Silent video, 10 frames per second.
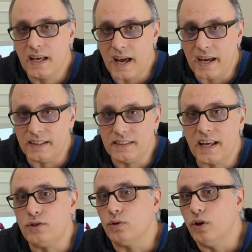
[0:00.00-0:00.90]
tags
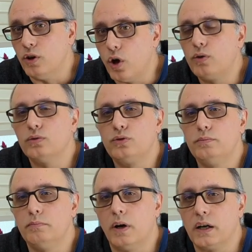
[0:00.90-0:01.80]
at your local
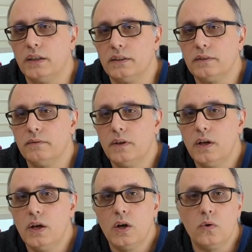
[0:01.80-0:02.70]
supermarket,
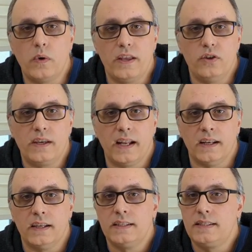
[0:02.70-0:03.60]
where you
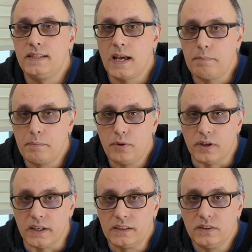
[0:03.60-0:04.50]
can tap a
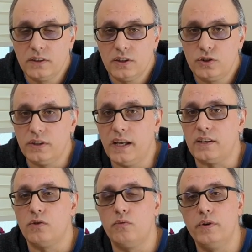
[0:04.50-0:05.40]
product to
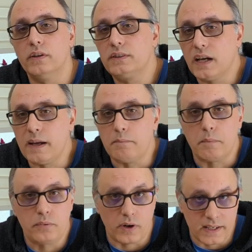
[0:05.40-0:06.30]
get
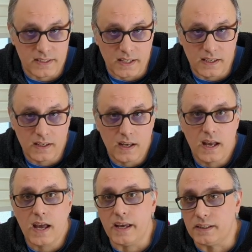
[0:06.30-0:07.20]
real-time pricing,
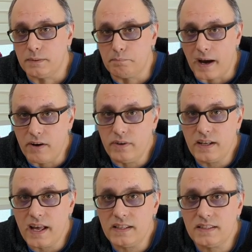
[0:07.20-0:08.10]
expiry
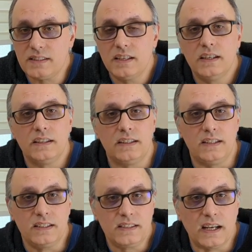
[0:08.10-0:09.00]
dates,
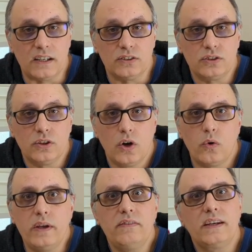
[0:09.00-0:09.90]
discounts,
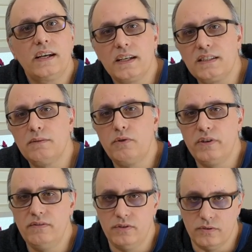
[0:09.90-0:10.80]
or even customer
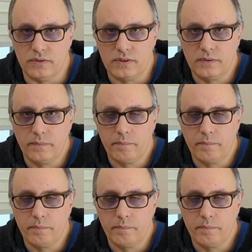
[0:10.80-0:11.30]
reviews.